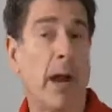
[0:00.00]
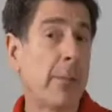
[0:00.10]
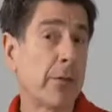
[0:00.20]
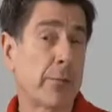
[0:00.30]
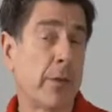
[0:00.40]

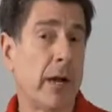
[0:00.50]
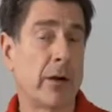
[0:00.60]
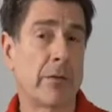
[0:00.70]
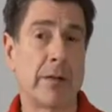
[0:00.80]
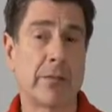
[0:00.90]
Pepper spray,
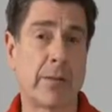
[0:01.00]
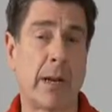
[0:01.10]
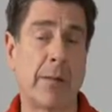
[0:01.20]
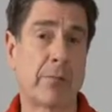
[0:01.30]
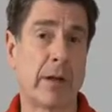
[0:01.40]
however, is
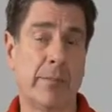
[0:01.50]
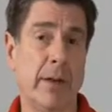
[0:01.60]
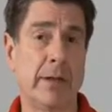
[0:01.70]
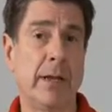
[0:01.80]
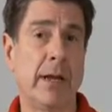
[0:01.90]
sometimes
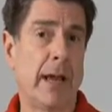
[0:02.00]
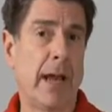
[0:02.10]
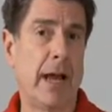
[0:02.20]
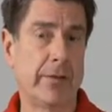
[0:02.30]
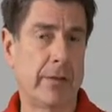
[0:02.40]
recommended
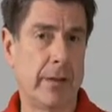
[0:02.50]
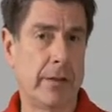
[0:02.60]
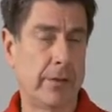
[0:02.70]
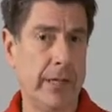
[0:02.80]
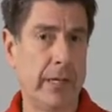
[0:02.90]
to
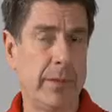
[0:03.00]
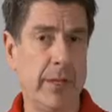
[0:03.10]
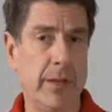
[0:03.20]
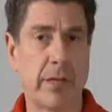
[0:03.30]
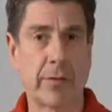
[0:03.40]

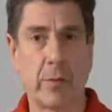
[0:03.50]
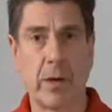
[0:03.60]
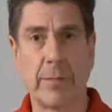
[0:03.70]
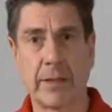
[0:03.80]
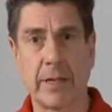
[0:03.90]
EMTs as a
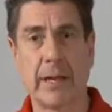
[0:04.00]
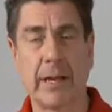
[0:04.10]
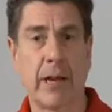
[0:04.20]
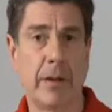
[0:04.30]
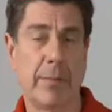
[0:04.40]
weapon that they can
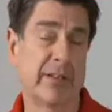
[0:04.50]
carry.